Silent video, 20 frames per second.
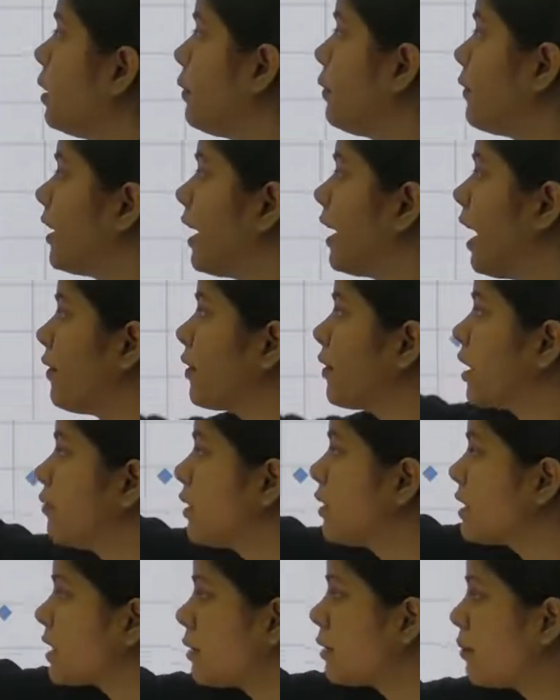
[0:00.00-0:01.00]
we have
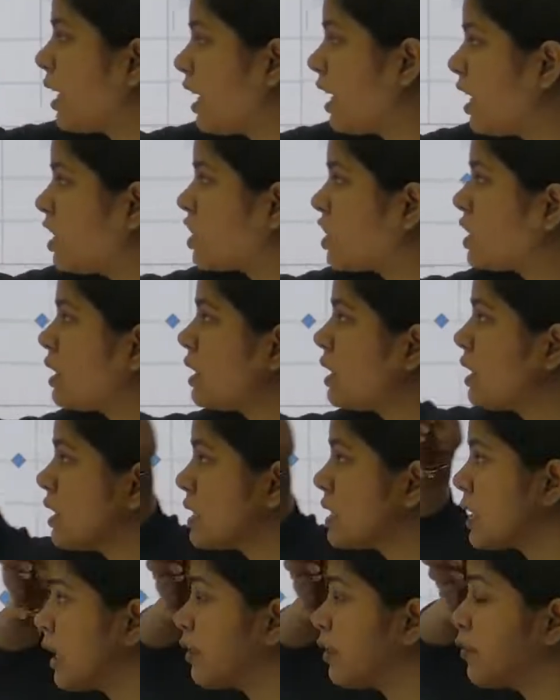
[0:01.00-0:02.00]
given some age in years
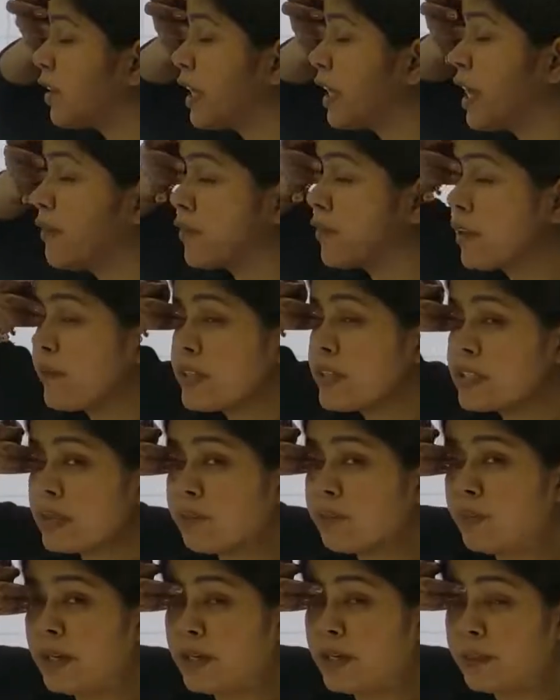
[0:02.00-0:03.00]
and we have given
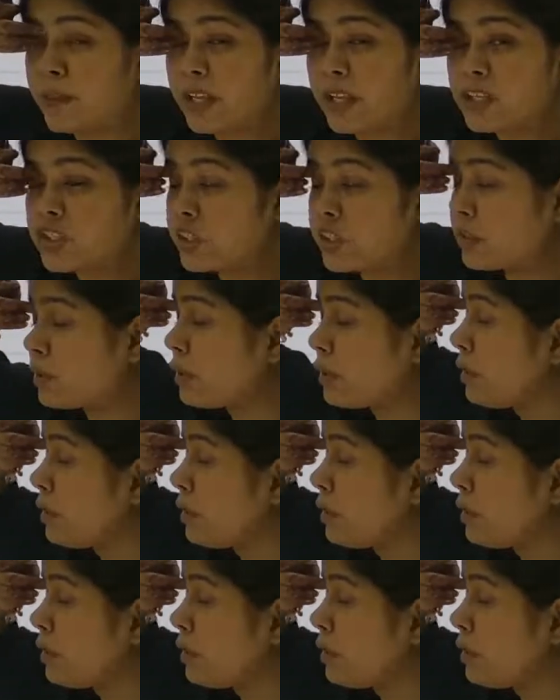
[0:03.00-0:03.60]
some blood pressure,